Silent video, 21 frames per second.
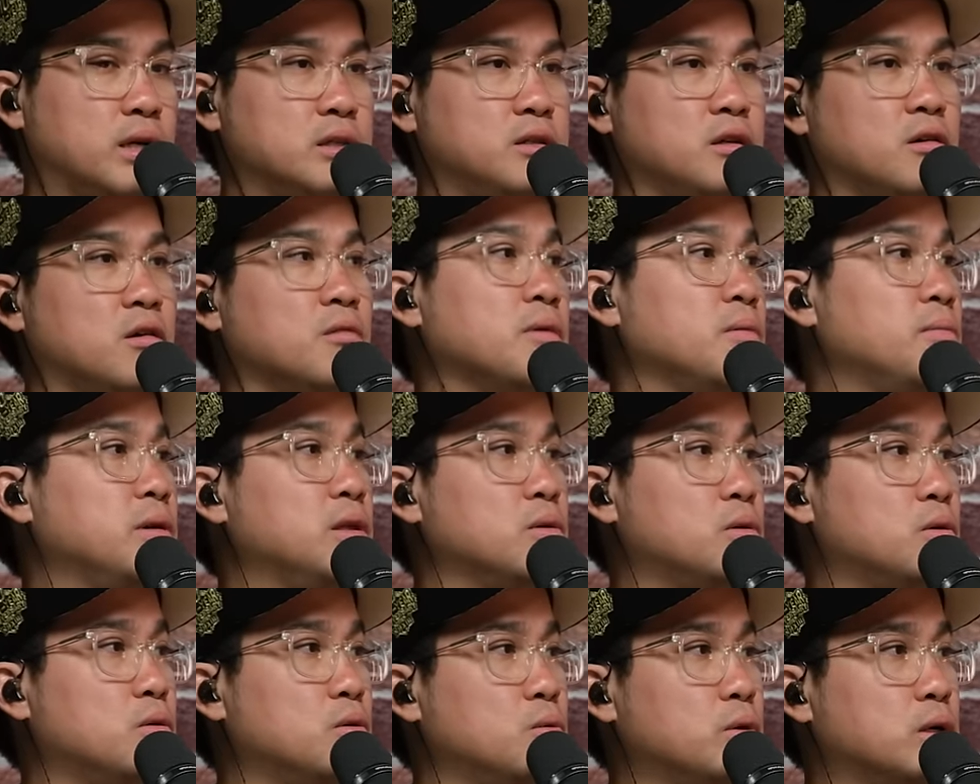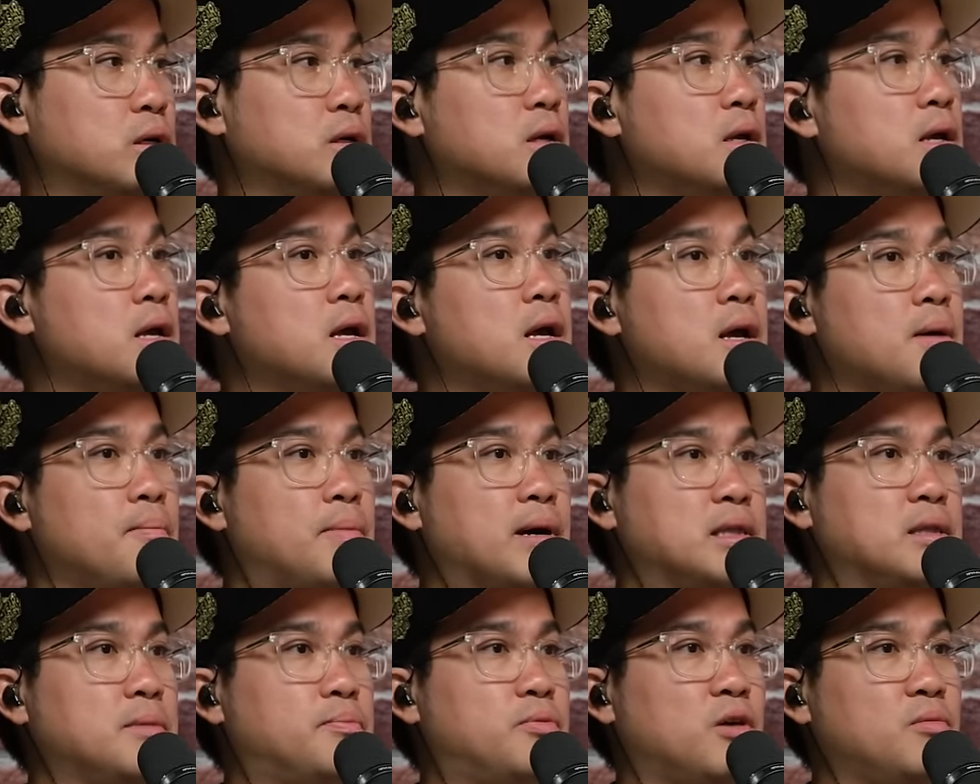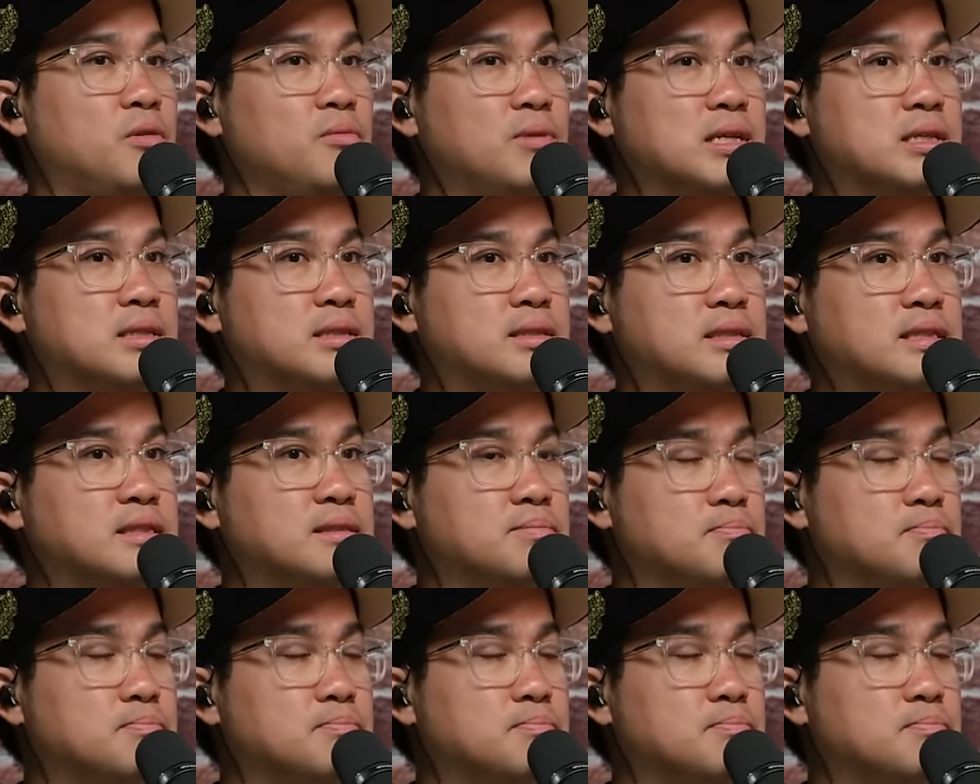own country or maybe the whole world. Mm. But the problem is